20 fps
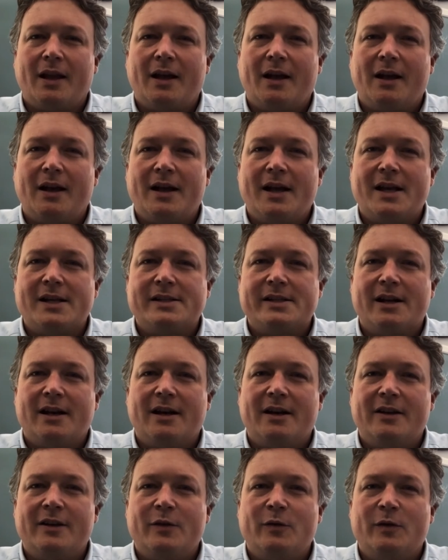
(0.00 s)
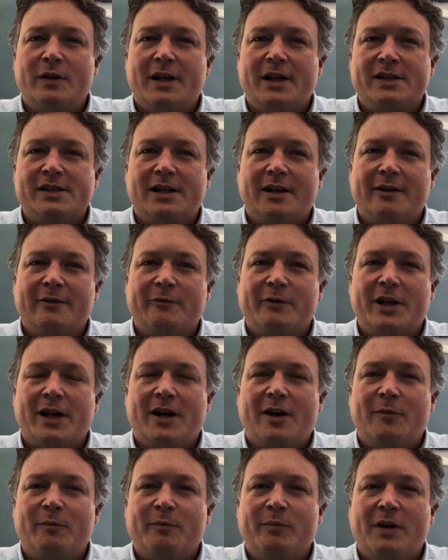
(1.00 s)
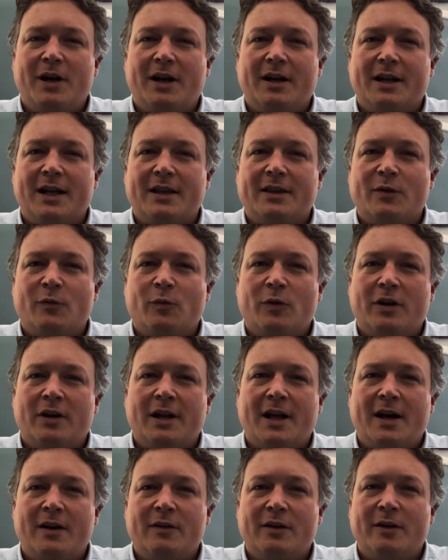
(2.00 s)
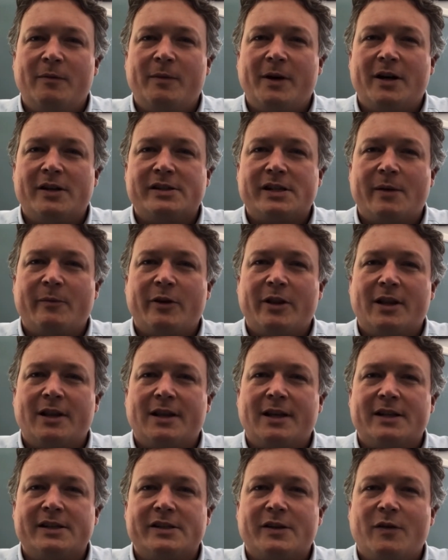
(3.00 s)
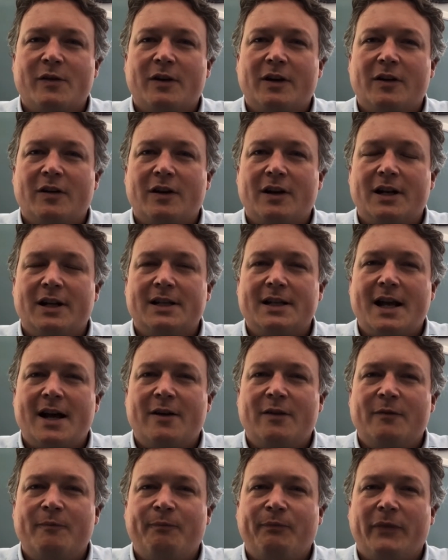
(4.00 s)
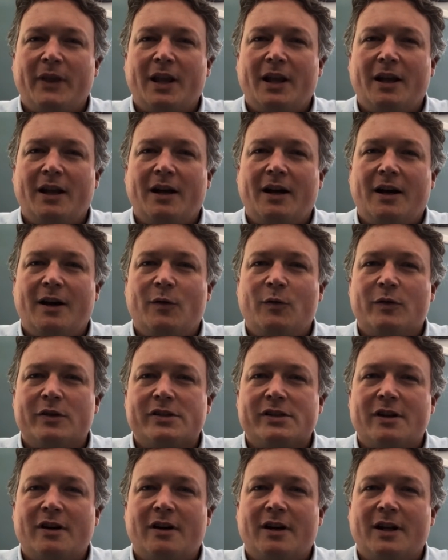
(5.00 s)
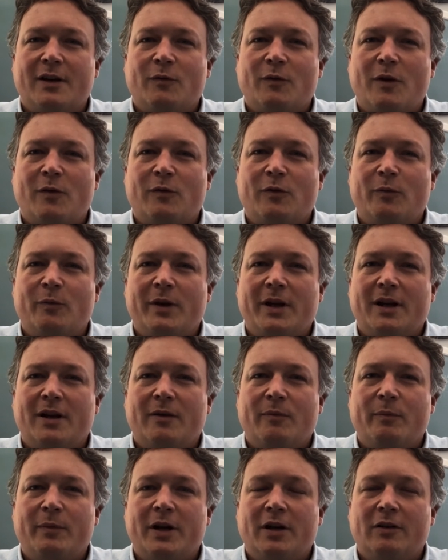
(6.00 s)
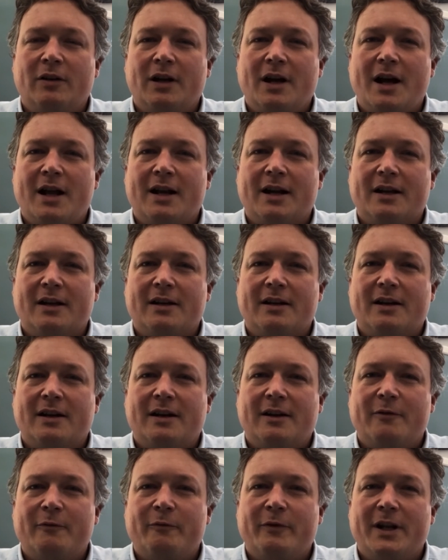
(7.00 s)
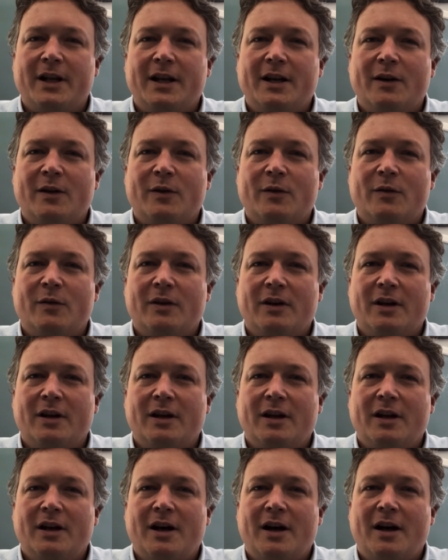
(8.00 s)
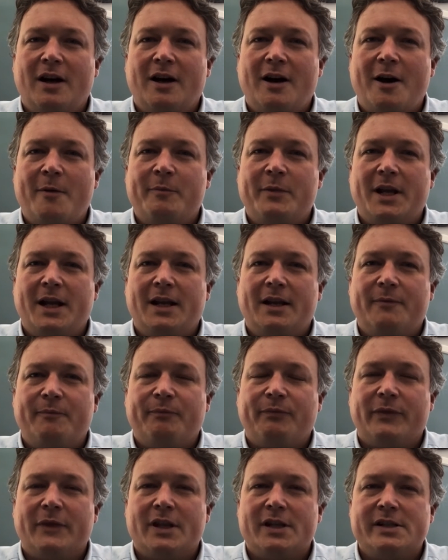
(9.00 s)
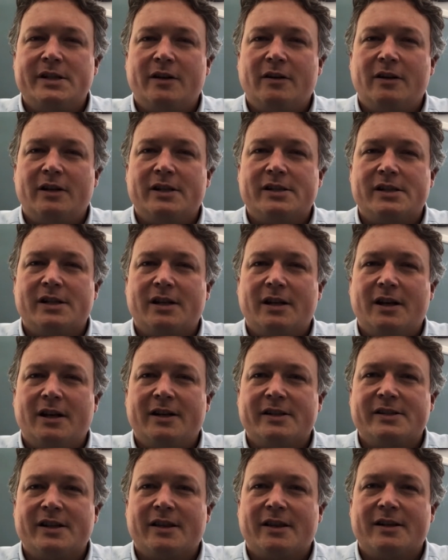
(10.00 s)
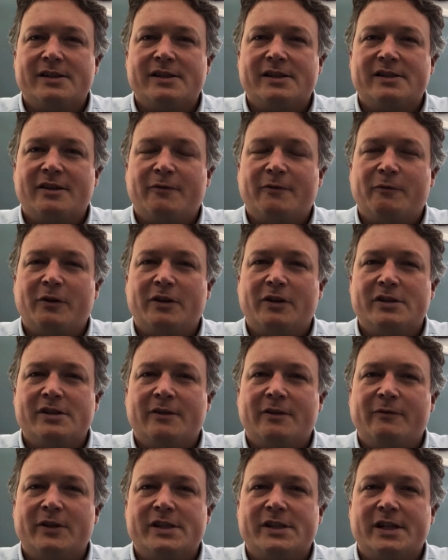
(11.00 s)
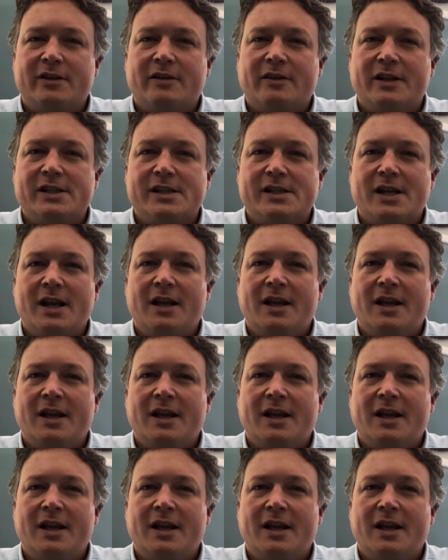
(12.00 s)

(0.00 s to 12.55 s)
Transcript: As a new initiative to help get the word out about some of the things going on in town, we're starting what will be a periodic video update series. So this is the first of a series.